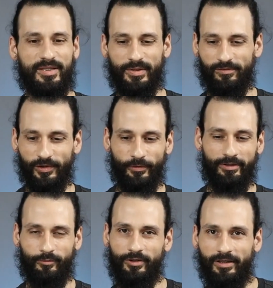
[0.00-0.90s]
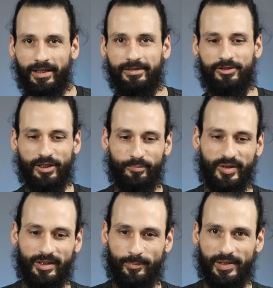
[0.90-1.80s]
has been flowing where I jump
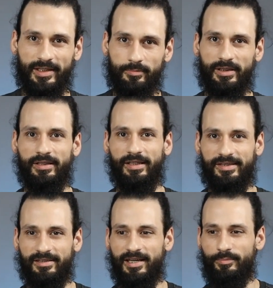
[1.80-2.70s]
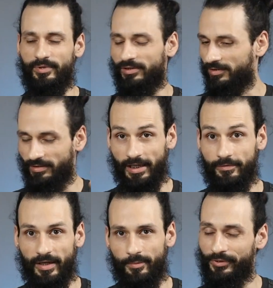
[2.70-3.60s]
in, I play a bit, then I stop because
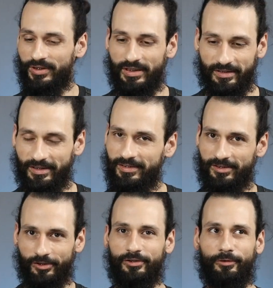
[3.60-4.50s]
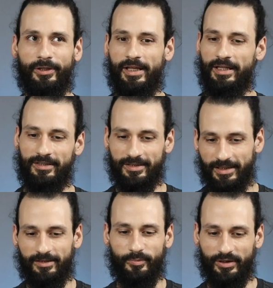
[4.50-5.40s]
life happens, and then I start going again, because it's
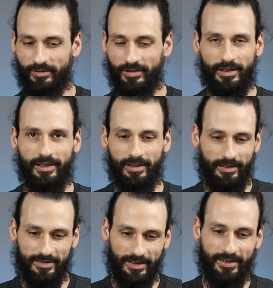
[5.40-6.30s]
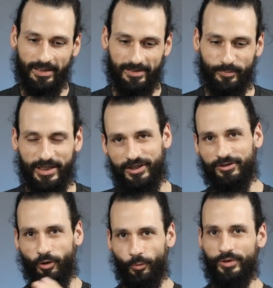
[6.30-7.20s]
kind of been, it's that thing. Magic
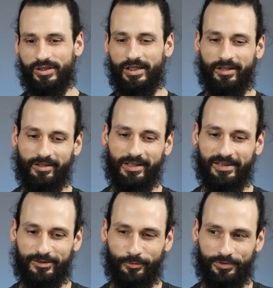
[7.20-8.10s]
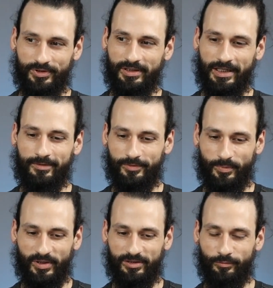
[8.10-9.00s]
is always there, and it's always kind of
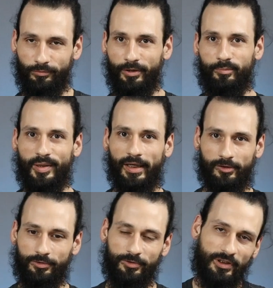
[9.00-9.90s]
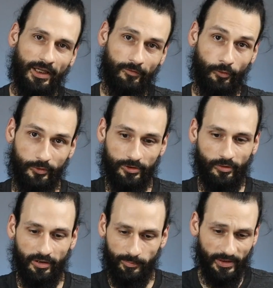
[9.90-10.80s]
something to run back to, and you kind of always know
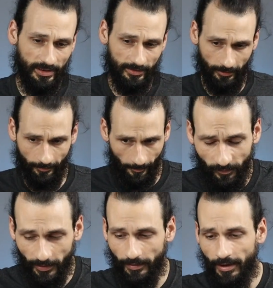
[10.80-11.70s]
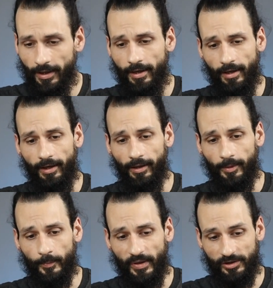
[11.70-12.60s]
how to play, so it's been fun.
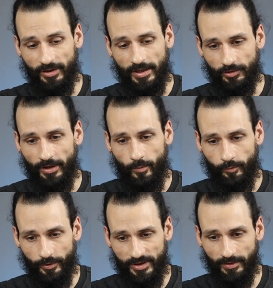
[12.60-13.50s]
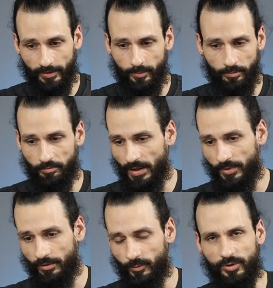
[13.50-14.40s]
And so yeah, so I recently,
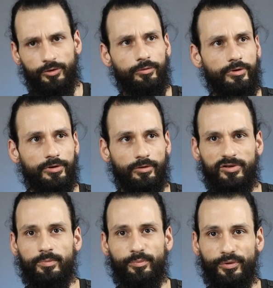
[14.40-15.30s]
maybe it was 2 years ago, it was